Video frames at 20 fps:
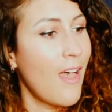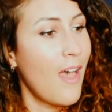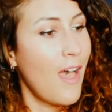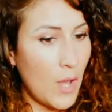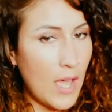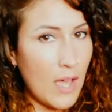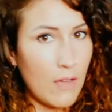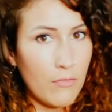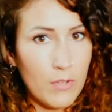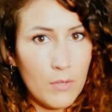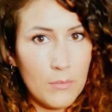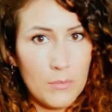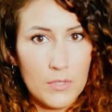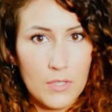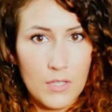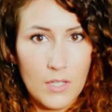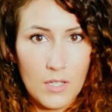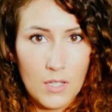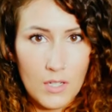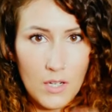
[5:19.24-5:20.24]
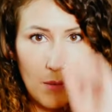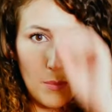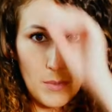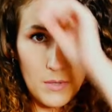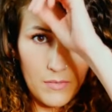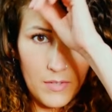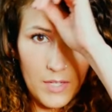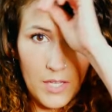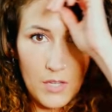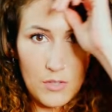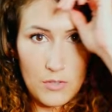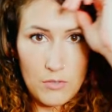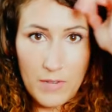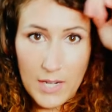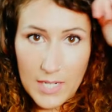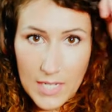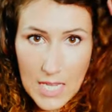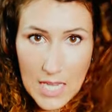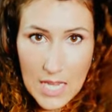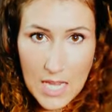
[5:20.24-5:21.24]
I have filmed a couple of videos
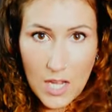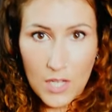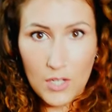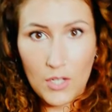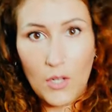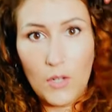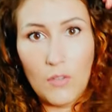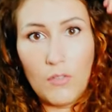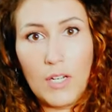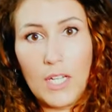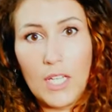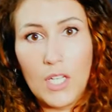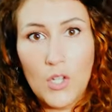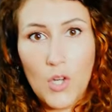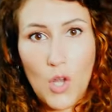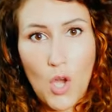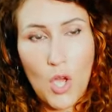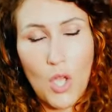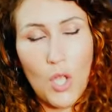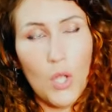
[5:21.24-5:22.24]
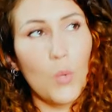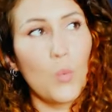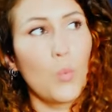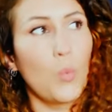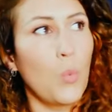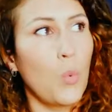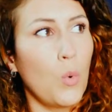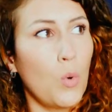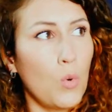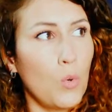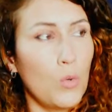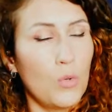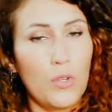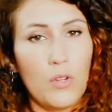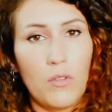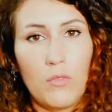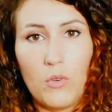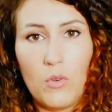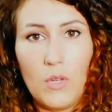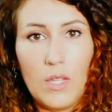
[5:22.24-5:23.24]
already. I don't really know what
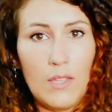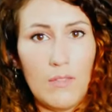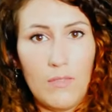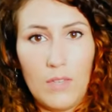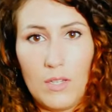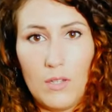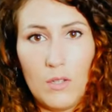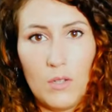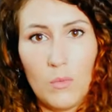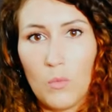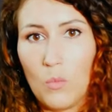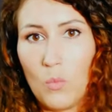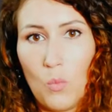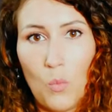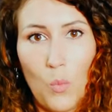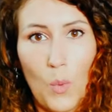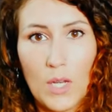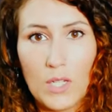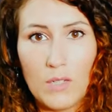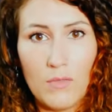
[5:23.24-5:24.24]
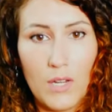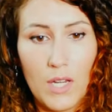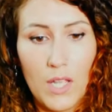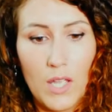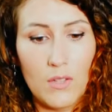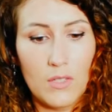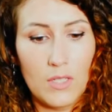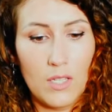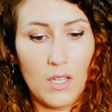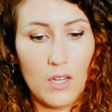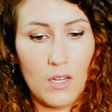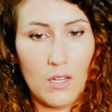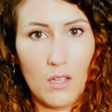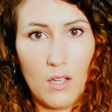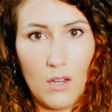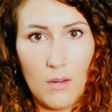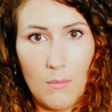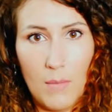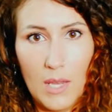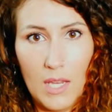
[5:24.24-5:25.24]
order or even which videos are going to
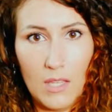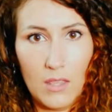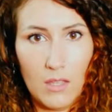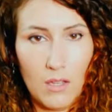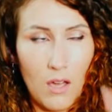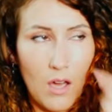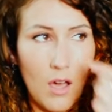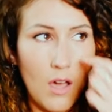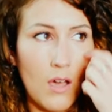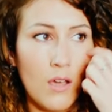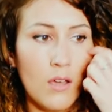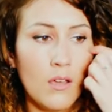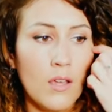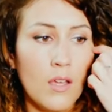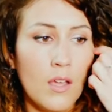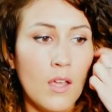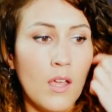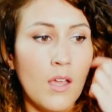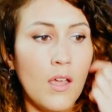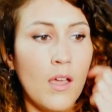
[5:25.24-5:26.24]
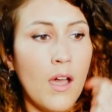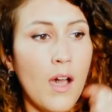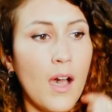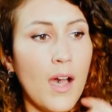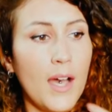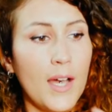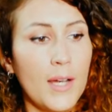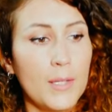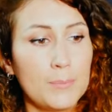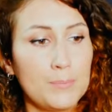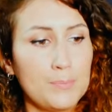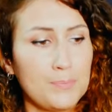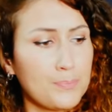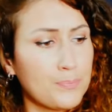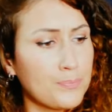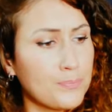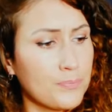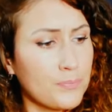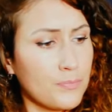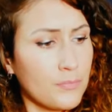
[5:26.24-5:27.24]
kind of make the cut.
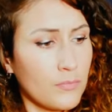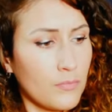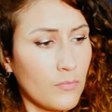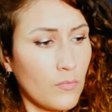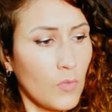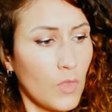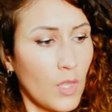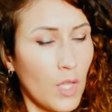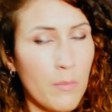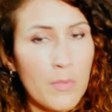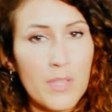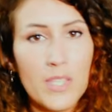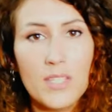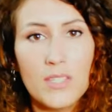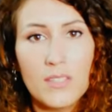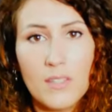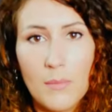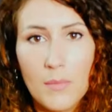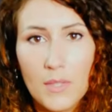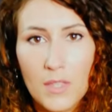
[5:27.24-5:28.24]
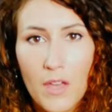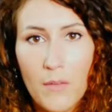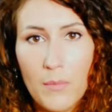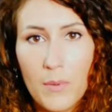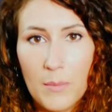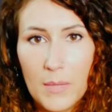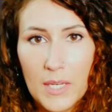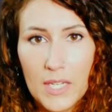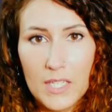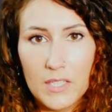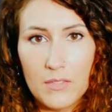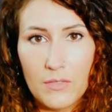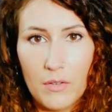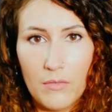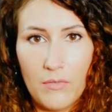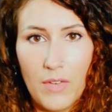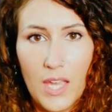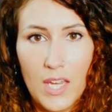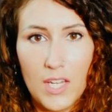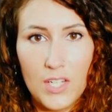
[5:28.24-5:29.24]
But this is something that I've been meaning to
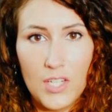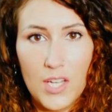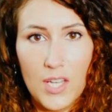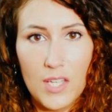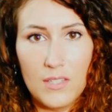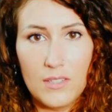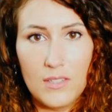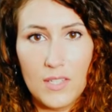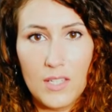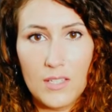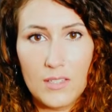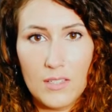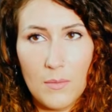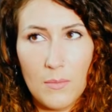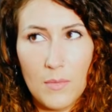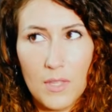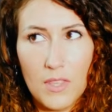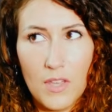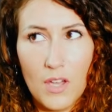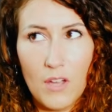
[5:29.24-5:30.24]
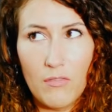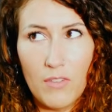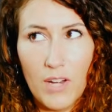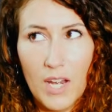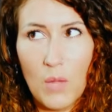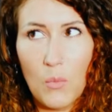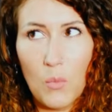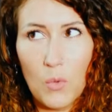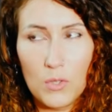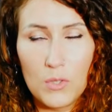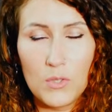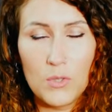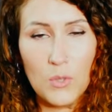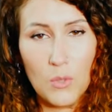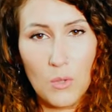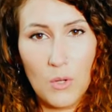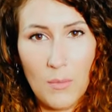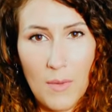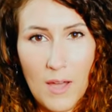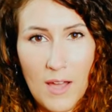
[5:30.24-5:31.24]
film for ages. It's something that I really want to
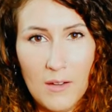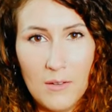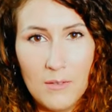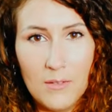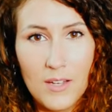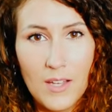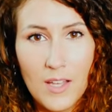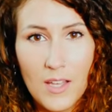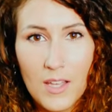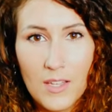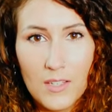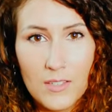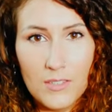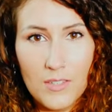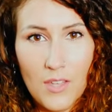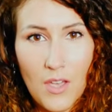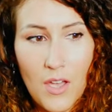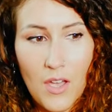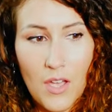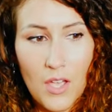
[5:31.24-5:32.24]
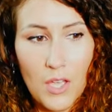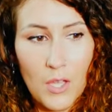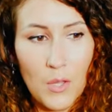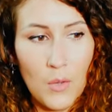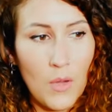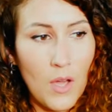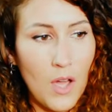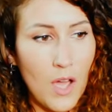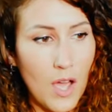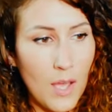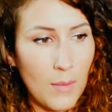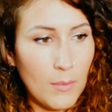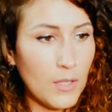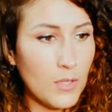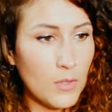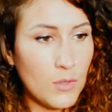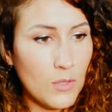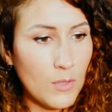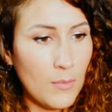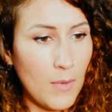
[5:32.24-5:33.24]
talk about. So I'm
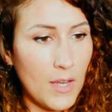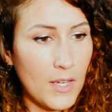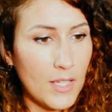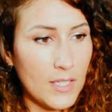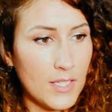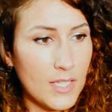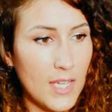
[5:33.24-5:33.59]
going to talk about it